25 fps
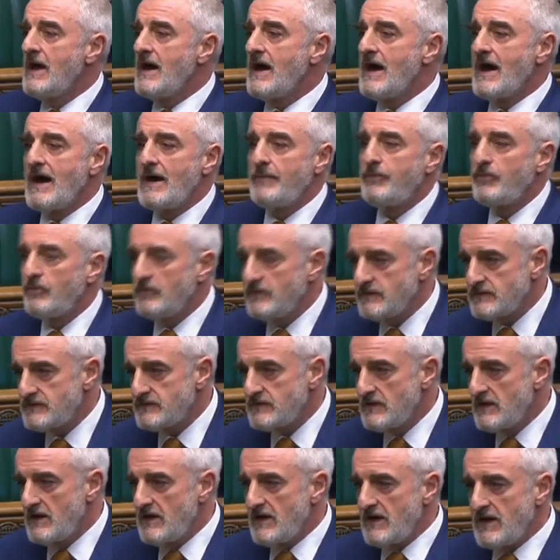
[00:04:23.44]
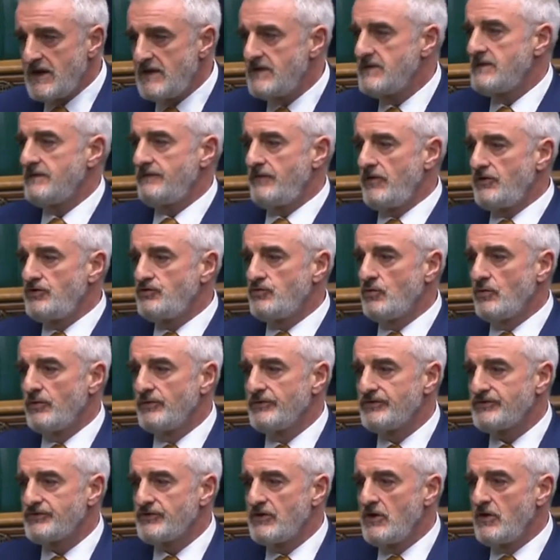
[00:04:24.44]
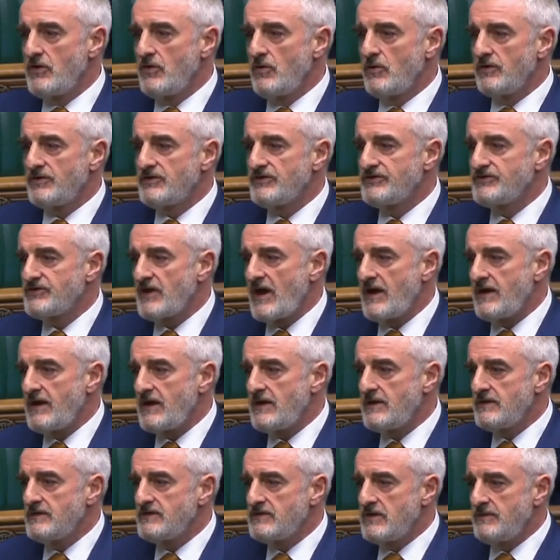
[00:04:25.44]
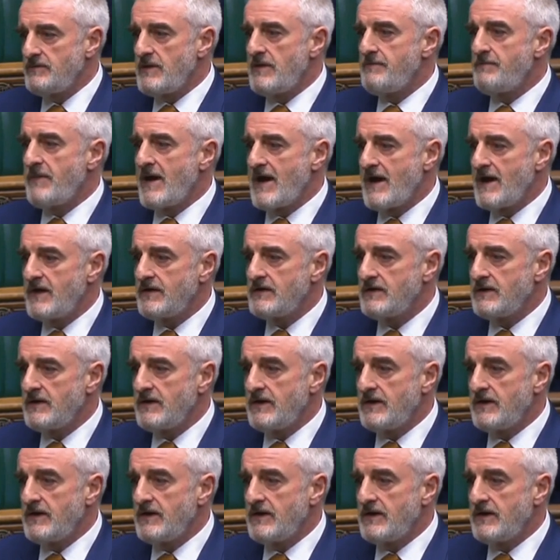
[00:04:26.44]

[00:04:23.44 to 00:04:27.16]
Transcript: aberrant individuals who are deciding to be bad.